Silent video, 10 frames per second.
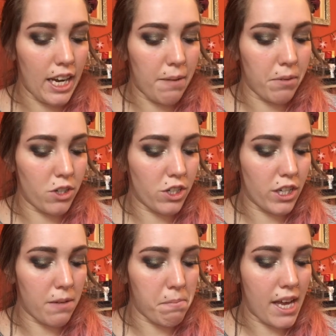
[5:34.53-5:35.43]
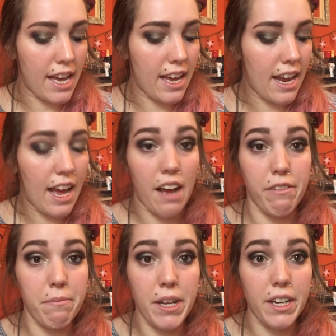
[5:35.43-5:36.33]
and I'm just gonna pat
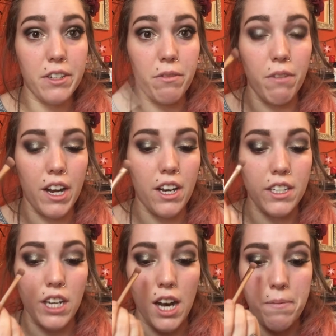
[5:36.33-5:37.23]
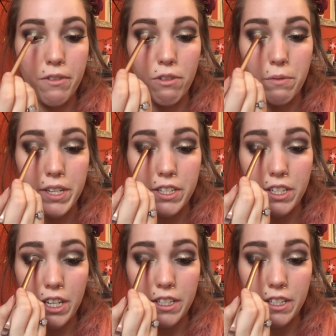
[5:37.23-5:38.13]
Half Baked right on top of what we
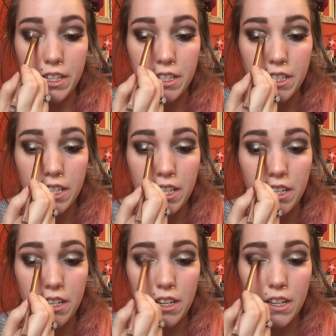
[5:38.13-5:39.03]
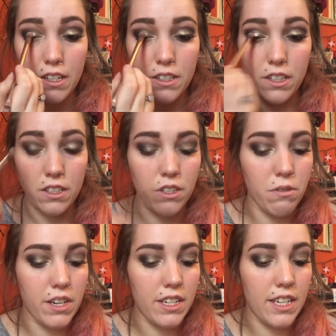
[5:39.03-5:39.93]
just did, just
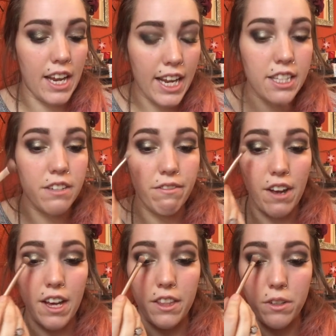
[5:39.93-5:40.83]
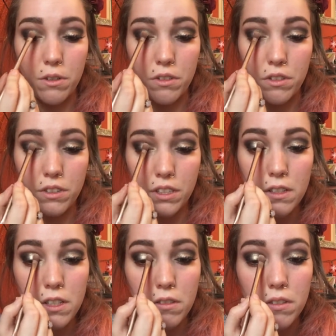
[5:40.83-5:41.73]
to intensify the gold.
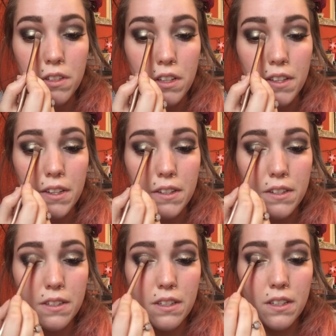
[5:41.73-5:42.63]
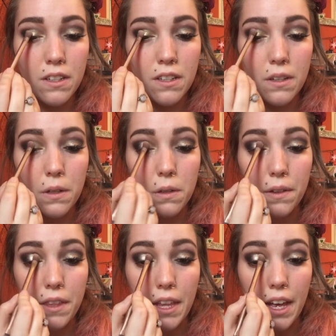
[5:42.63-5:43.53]
Do you see this?
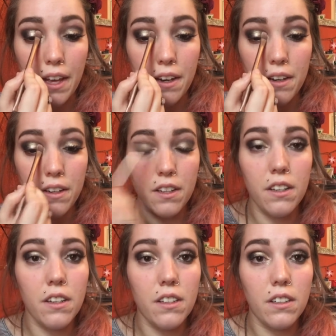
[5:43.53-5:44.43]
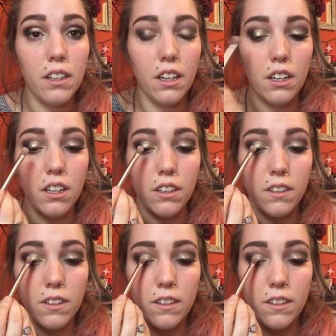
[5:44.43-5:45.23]
Look at that. Oh,